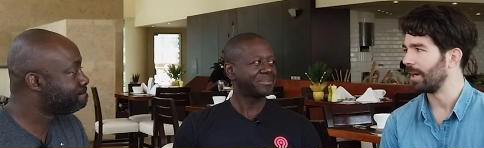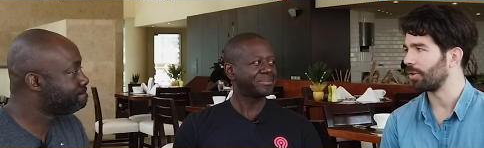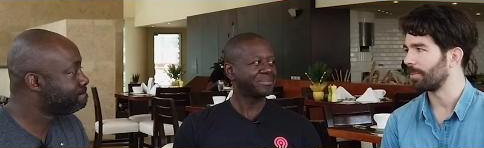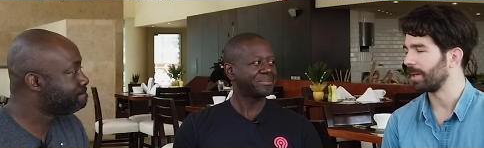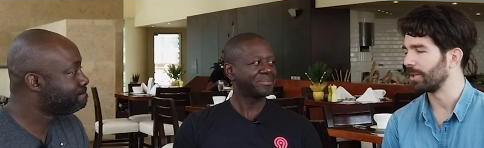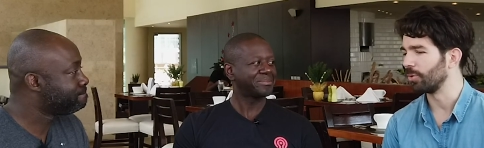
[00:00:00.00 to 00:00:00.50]
Speaker 1: Al,
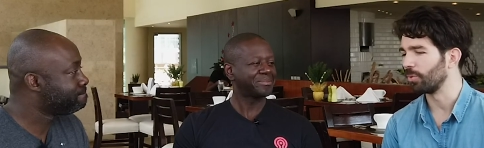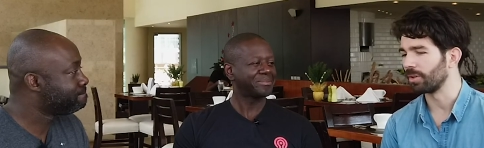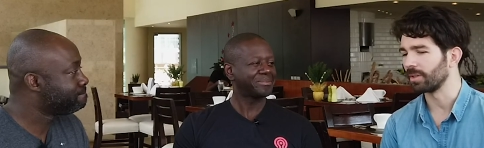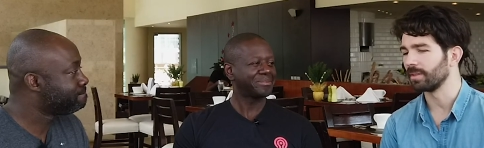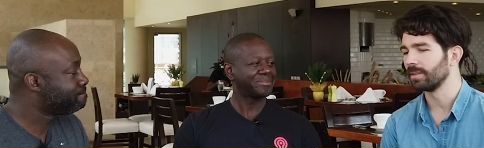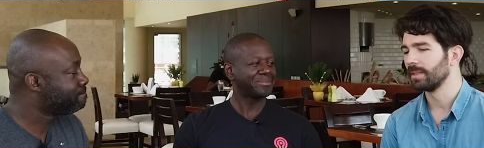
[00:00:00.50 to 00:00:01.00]
what about you? What
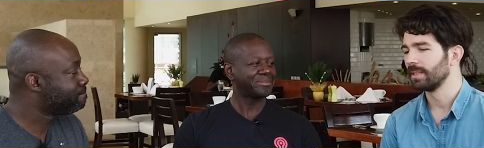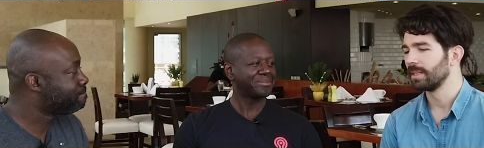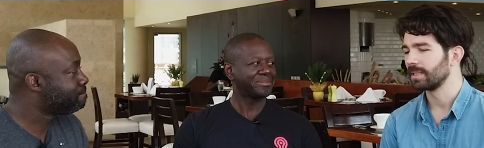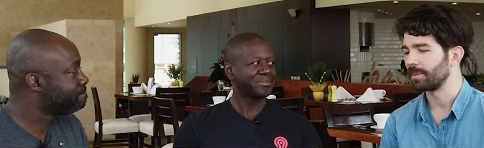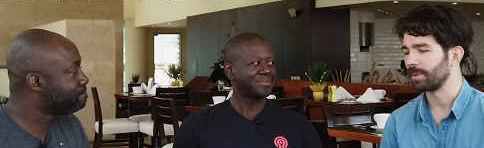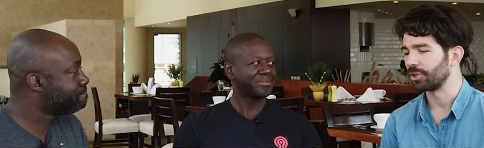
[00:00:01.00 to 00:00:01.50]
are
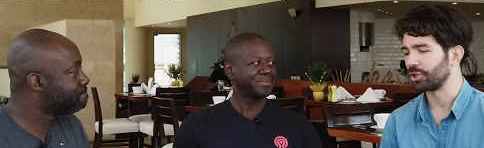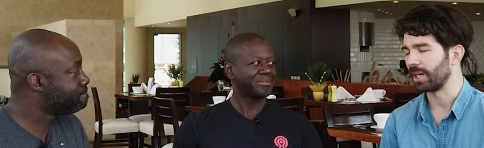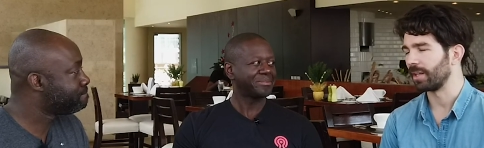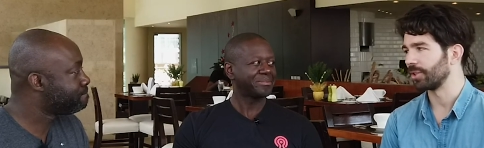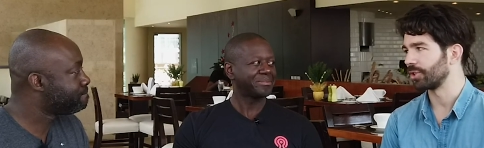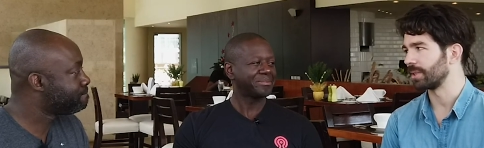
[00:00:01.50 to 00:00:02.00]
some of the
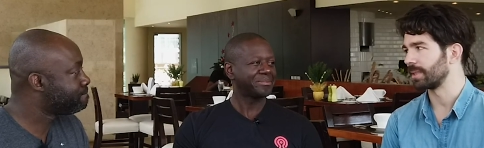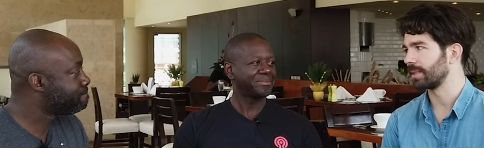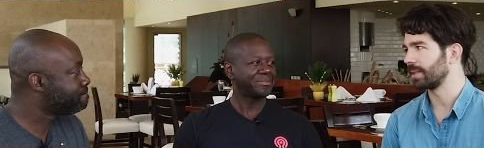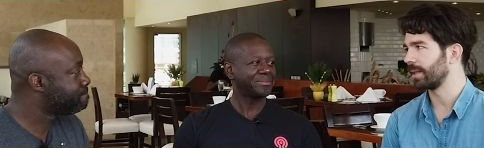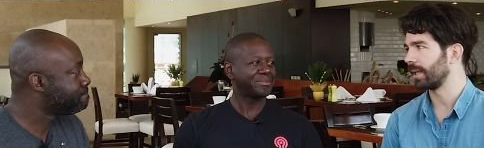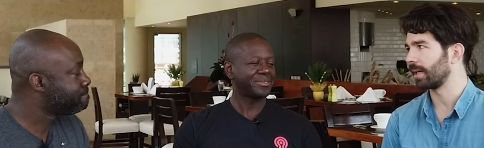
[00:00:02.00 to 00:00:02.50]
challenges
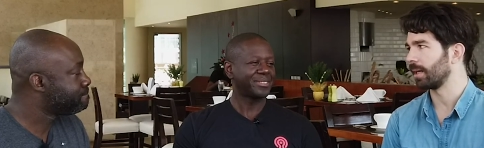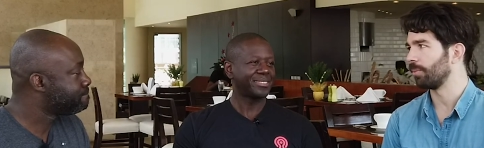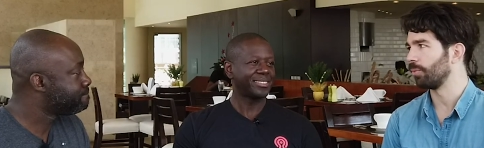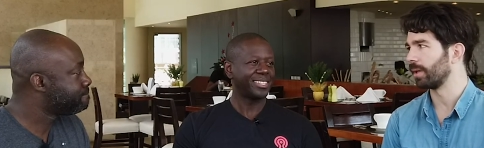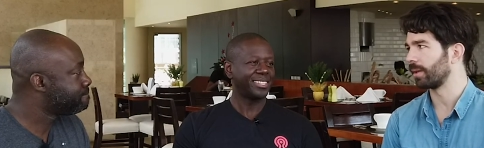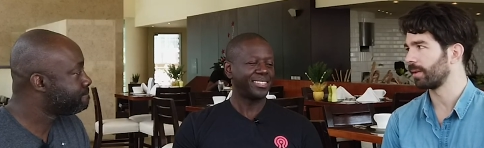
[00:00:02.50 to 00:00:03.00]
that
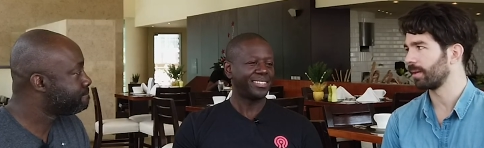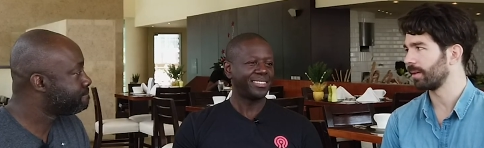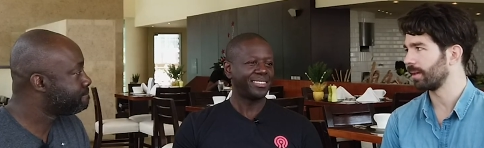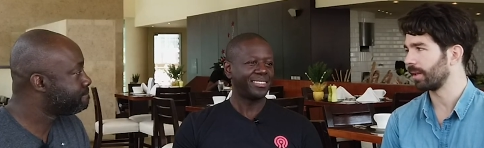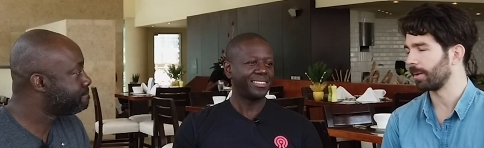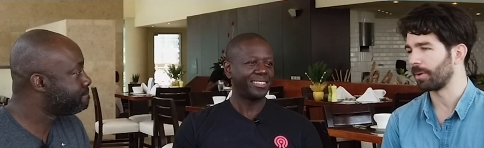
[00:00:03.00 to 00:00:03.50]
come with
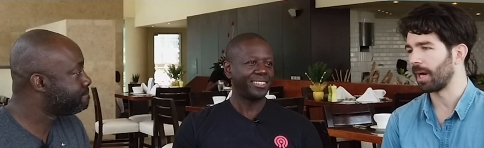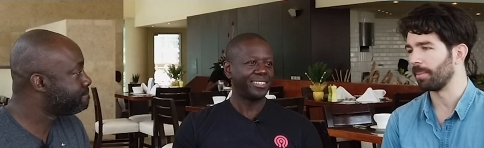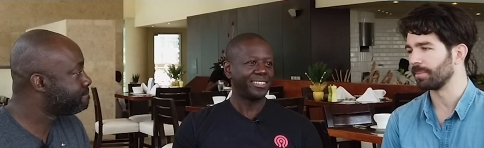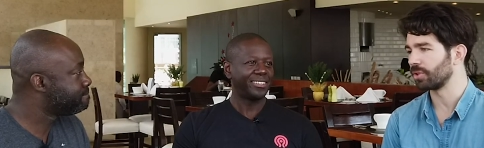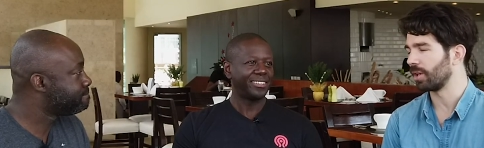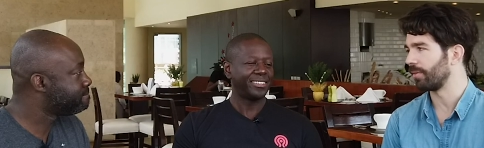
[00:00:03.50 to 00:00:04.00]
the
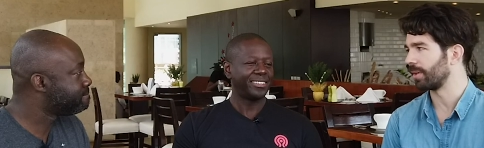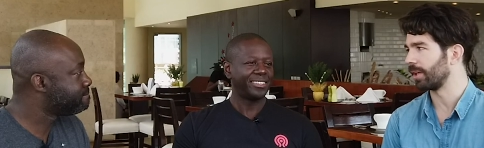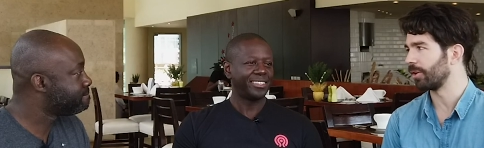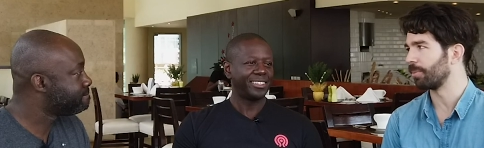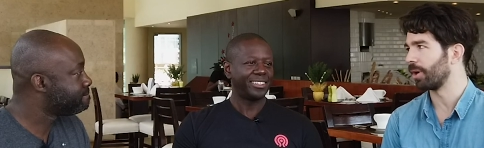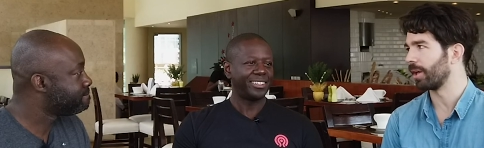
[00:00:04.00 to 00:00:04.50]
problem solving
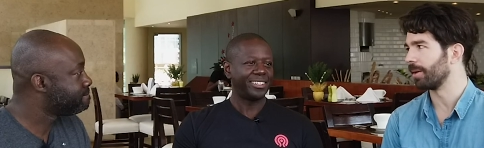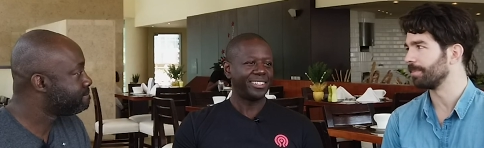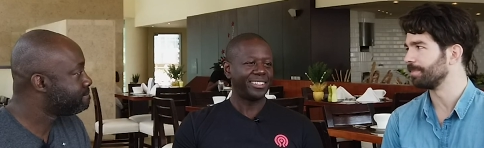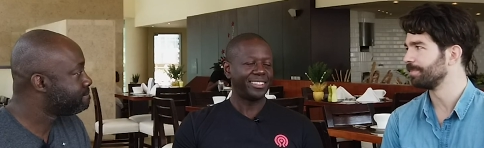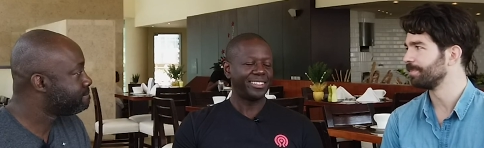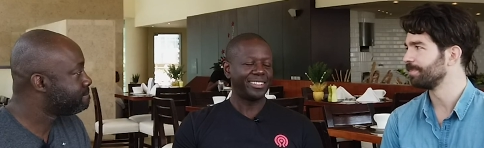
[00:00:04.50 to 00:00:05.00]
Speaker 2: that you brought up?
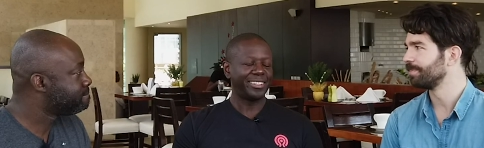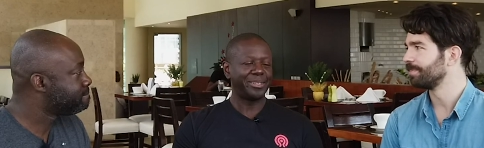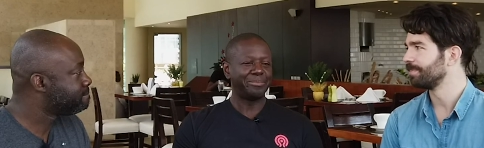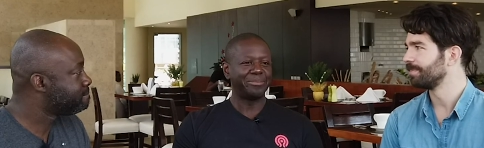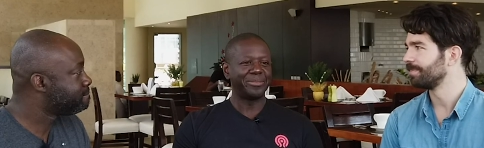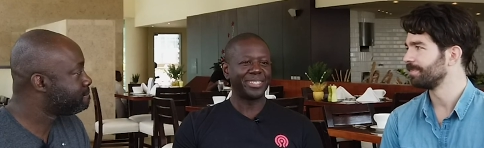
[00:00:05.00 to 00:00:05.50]

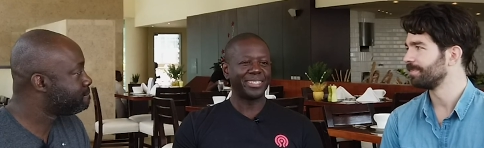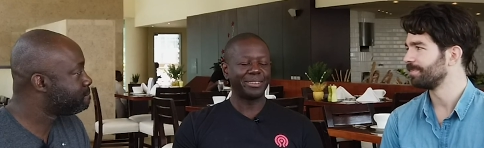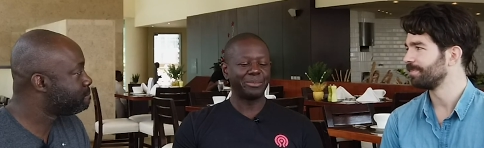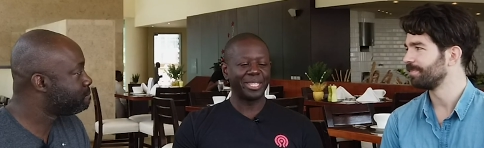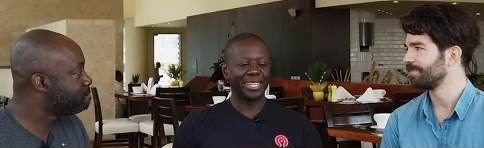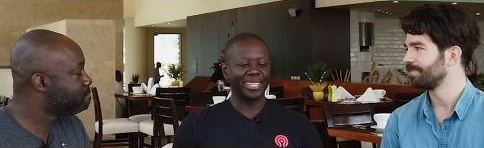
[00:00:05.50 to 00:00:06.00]
Um,
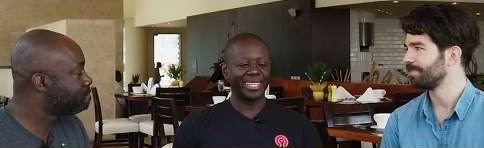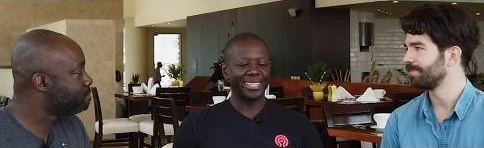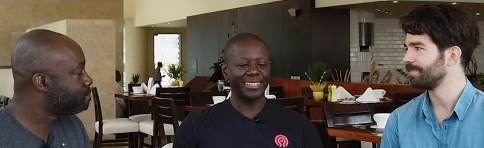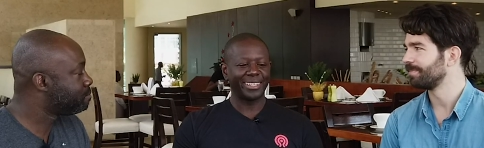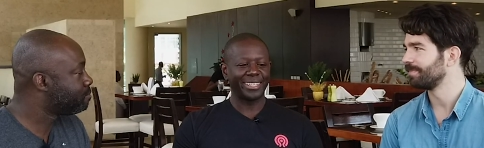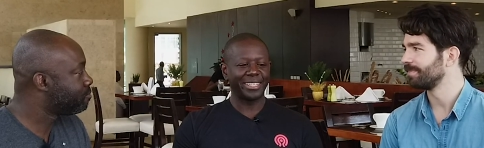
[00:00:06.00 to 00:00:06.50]
I mean,
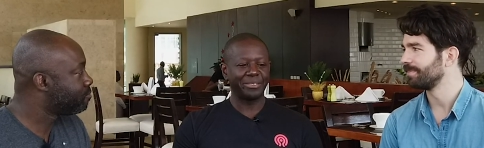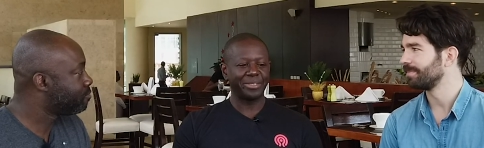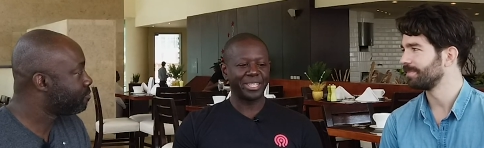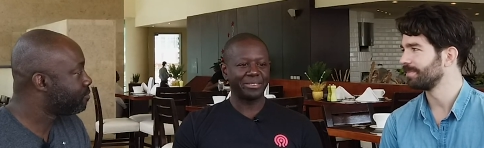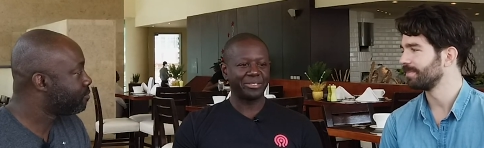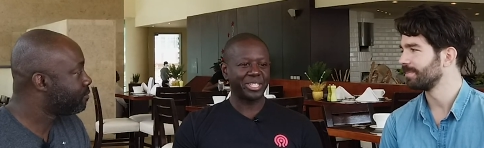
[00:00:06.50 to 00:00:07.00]
I, I
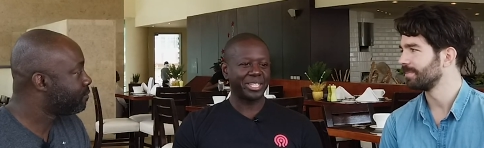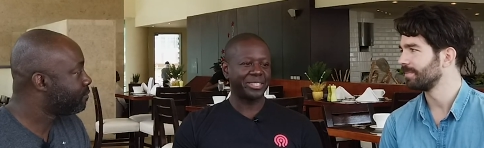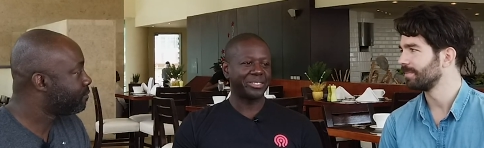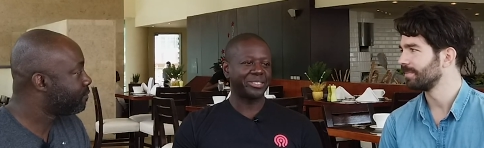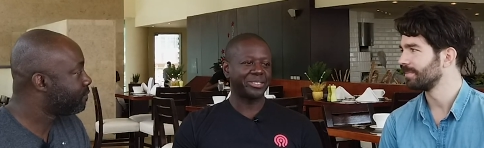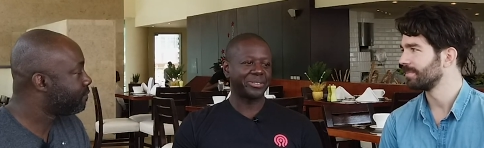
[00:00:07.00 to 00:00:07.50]
definitely have
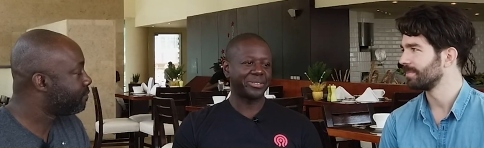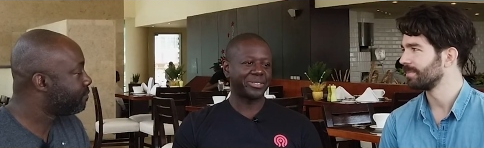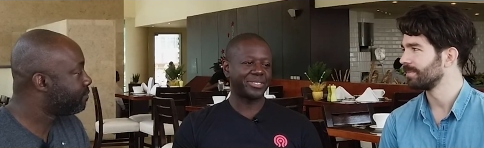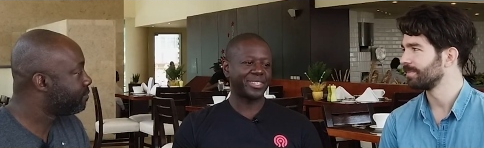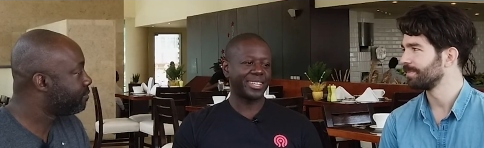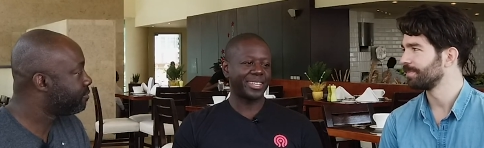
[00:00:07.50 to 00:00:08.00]

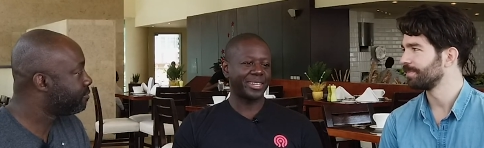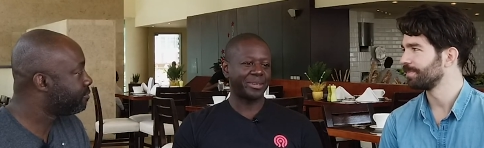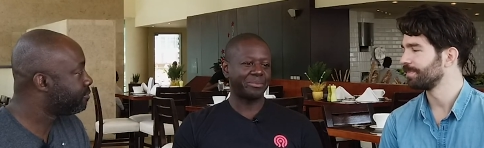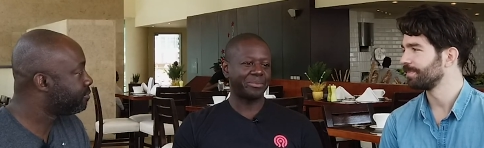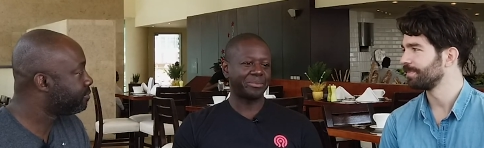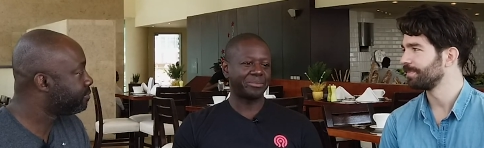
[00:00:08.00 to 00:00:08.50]
challenges
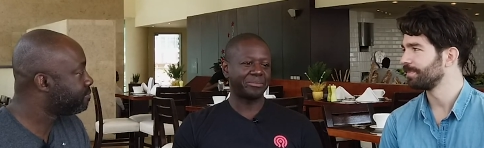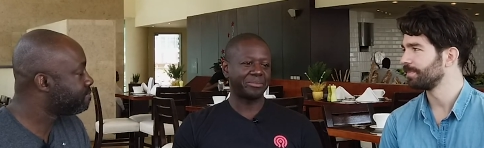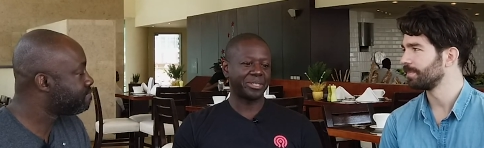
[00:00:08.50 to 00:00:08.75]
um,